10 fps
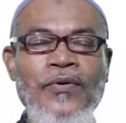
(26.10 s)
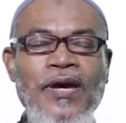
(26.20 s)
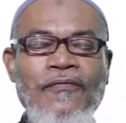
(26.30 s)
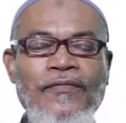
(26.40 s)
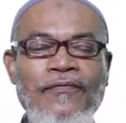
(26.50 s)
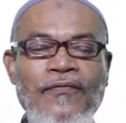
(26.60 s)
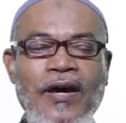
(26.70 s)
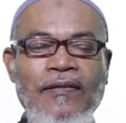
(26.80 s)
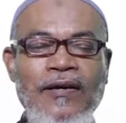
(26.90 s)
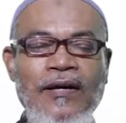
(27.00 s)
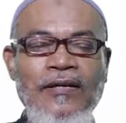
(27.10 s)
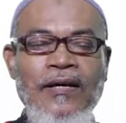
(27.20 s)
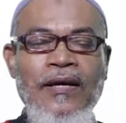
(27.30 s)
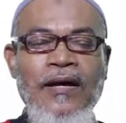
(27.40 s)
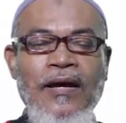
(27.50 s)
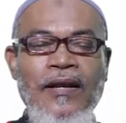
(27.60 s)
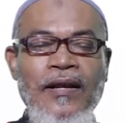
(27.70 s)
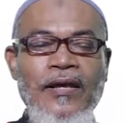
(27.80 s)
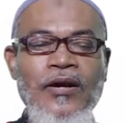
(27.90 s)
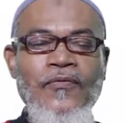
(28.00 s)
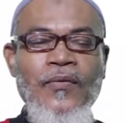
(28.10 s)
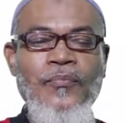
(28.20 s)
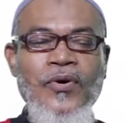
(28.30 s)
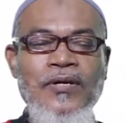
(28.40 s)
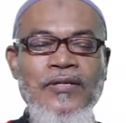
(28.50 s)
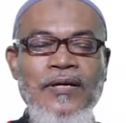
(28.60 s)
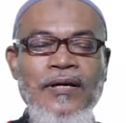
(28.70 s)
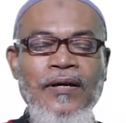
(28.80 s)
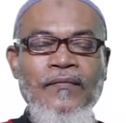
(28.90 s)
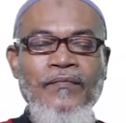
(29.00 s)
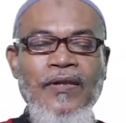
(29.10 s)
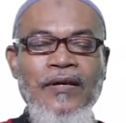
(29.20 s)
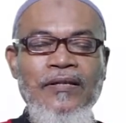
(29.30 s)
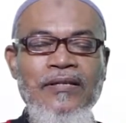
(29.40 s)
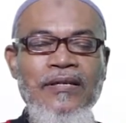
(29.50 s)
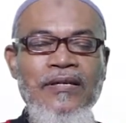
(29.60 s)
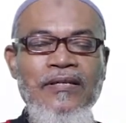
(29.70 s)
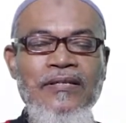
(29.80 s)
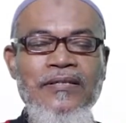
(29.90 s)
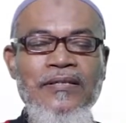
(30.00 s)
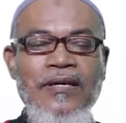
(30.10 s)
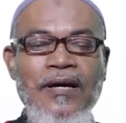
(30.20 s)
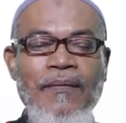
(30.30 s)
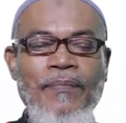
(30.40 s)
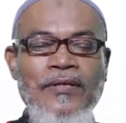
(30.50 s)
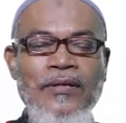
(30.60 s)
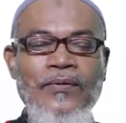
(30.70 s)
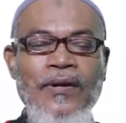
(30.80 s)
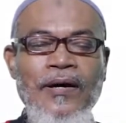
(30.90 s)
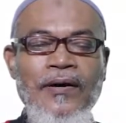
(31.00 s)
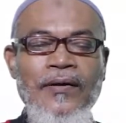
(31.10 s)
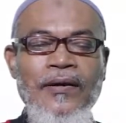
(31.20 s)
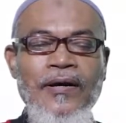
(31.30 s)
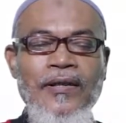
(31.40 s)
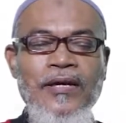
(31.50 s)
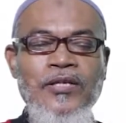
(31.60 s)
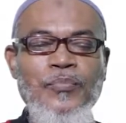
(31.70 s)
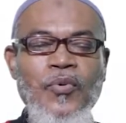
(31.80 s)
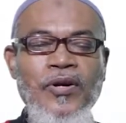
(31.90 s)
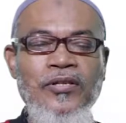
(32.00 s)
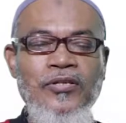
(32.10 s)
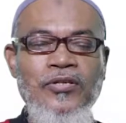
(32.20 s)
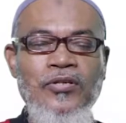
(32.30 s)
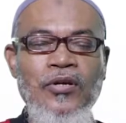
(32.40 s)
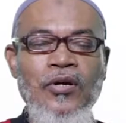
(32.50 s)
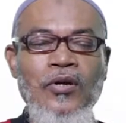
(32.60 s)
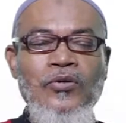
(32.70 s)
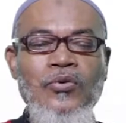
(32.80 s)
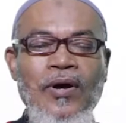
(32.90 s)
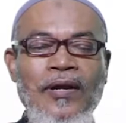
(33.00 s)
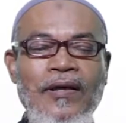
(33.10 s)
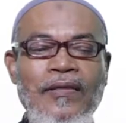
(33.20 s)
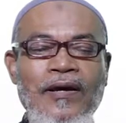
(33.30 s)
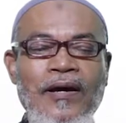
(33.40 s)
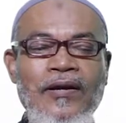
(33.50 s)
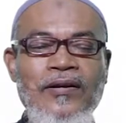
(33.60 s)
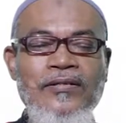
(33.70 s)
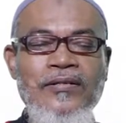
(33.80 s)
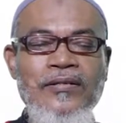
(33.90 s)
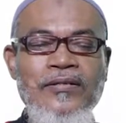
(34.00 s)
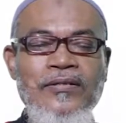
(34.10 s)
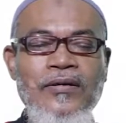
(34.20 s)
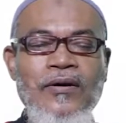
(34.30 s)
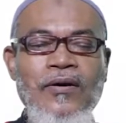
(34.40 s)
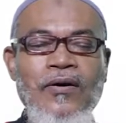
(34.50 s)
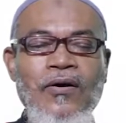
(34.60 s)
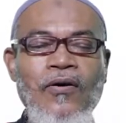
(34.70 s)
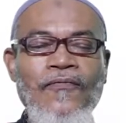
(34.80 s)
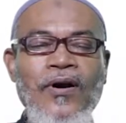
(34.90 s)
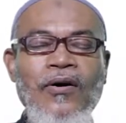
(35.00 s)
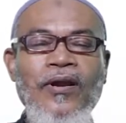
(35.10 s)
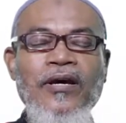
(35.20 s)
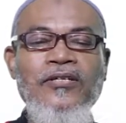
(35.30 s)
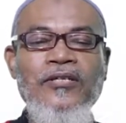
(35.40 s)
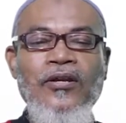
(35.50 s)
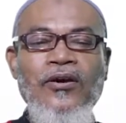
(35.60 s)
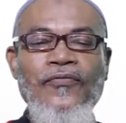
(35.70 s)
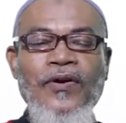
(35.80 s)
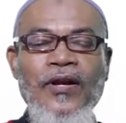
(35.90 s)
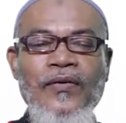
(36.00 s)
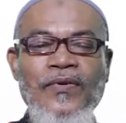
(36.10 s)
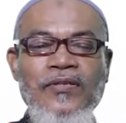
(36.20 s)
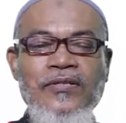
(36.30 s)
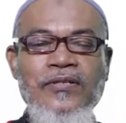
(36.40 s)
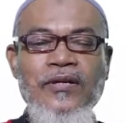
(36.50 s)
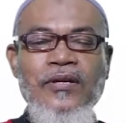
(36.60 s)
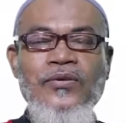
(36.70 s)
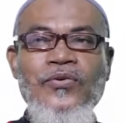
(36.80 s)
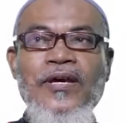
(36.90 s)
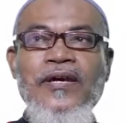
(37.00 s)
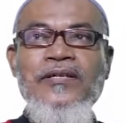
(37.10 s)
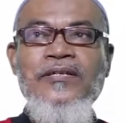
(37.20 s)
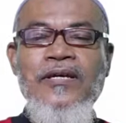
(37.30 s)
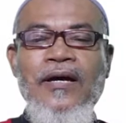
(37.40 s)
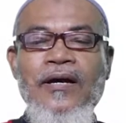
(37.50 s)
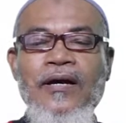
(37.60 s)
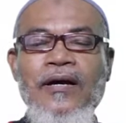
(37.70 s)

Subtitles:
we have defined that an array of a pointer, it is a particular array that points to another addresses of a collection of elements. In today's